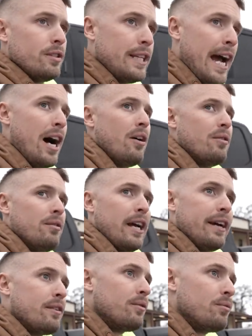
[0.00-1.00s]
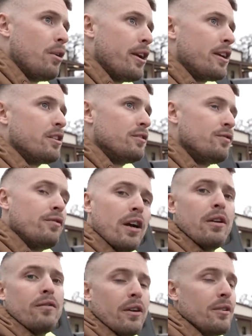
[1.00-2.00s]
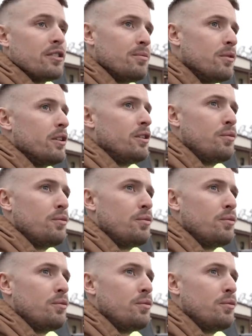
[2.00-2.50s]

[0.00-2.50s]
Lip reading: down, like running very, very smoothly.